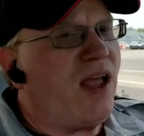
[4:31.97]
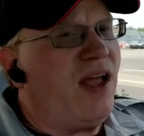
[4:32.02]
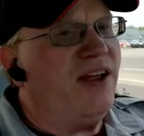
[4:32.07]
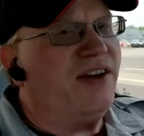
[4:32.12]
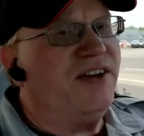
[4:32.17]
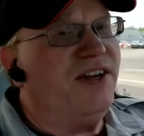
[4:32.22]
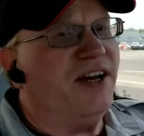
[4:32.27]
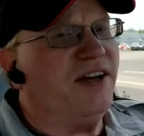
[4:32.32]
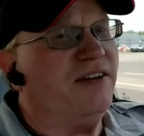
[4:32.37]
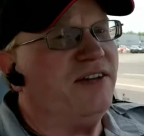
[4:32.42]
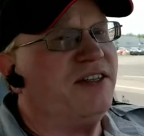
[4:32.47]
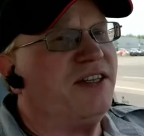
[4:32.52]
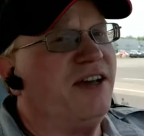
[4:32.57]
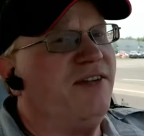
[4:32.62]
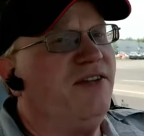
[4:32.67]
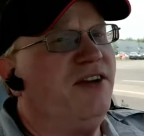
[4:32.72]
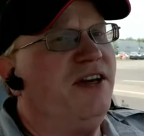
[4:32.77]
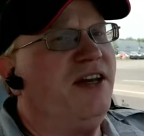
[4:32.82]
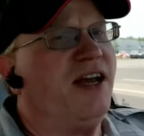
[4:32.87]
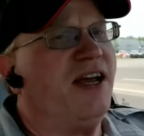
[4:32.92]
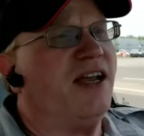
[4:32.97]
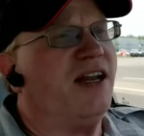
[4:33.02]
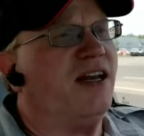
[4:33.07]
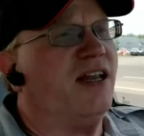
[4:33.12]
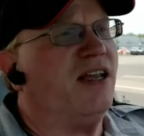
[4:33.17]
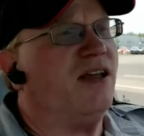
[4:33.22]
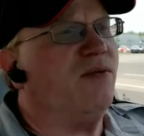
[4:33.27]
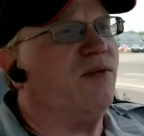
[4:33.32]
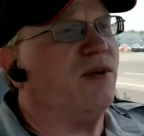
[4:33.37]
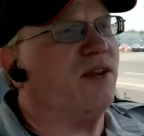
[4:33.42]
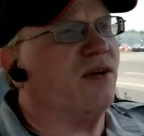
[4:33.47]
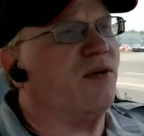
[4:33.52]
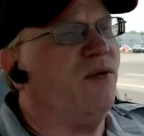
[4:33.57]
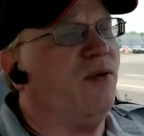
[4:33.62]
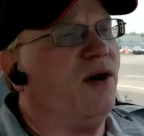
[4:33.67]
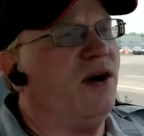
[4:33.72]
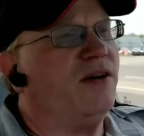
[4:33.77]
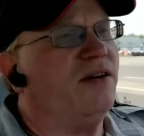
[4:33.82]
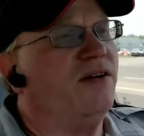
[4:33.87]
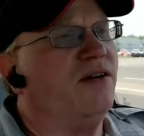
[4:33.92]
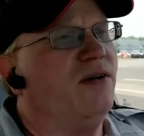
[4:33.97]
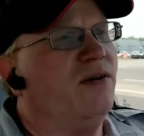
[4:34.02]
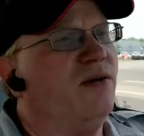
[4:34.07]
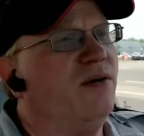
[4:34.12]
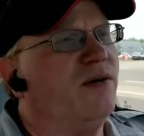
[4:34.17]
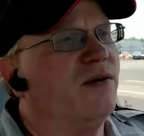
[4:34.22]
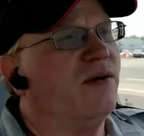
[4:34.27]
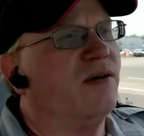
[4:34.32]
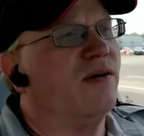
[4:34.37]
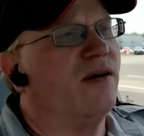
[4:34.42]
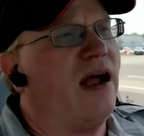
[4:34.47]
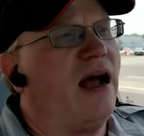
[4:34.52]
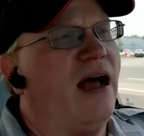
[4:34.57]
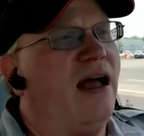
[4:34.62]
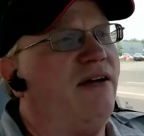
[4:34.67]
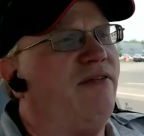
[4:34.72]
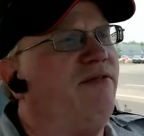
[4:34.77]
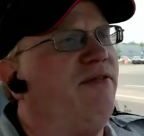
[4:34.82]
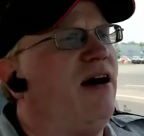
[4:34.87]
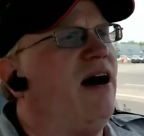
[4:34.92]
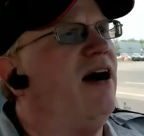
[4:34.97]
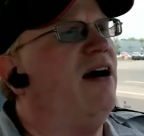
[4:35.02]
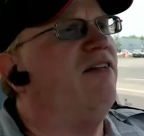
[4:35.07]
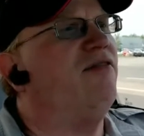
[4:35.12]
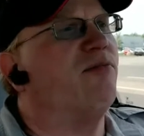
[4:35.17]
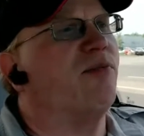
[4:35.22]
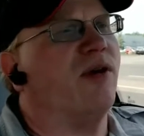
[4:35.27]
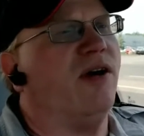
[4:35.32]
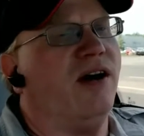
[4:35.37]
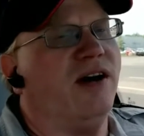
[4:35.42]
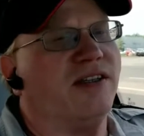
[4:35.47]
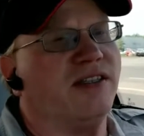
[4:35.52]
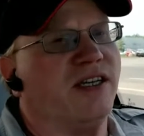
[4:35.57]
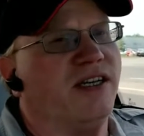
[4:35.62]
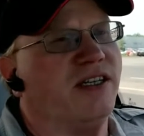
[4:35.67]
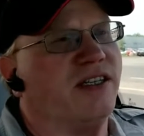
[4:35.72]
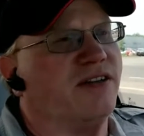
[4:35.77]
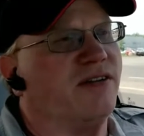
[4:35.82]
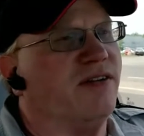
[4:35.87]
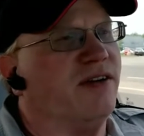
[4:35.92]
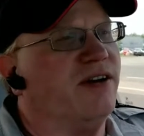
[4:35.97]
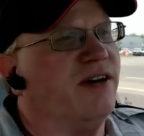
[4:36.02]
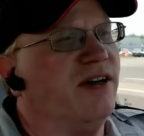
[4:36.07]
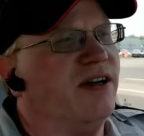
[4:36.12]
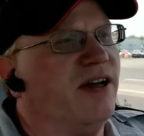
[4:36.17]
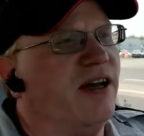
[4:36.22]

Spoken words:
Dell 790 with a quad-core i5 processor in it.